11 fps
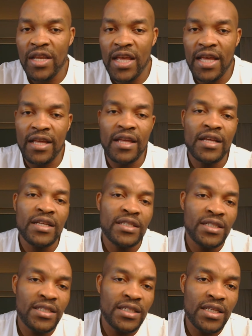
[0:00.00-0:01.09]
year.
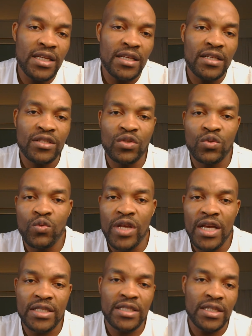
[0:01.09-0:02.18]
C, 2
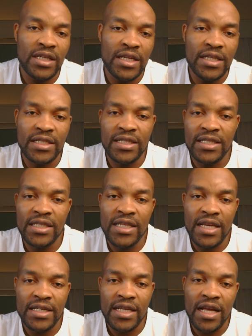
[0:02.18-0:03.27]
years. D,
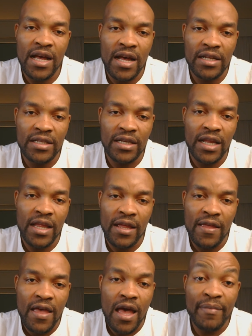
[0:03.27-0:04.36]
3
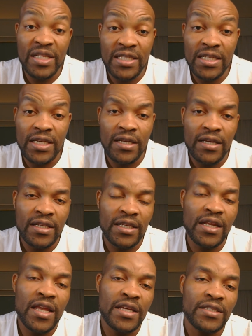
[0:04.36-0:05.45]

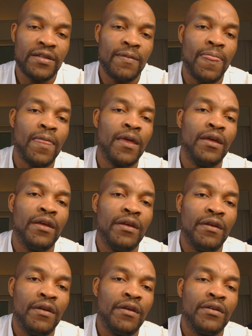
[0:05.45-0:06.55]
years.
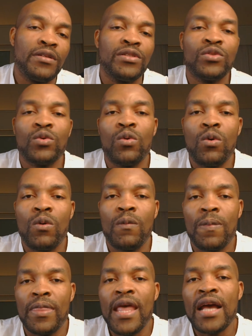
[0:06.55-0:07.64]
So
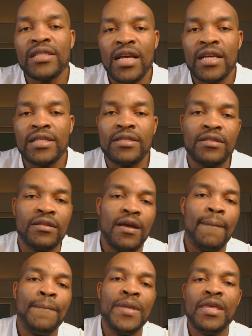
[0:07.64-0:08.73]
the answer is
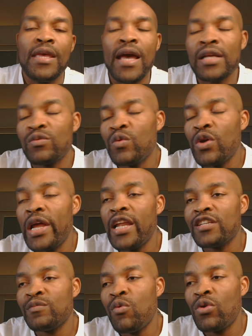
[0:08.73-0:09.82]
B, as we earlier
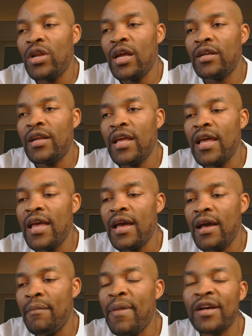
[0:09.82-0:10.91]
spoke, that
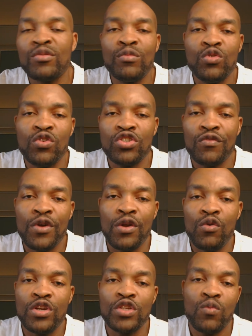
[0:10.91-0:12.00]
maximum duration for a
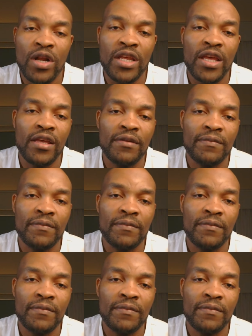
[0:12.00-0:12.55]
loan is 1 year.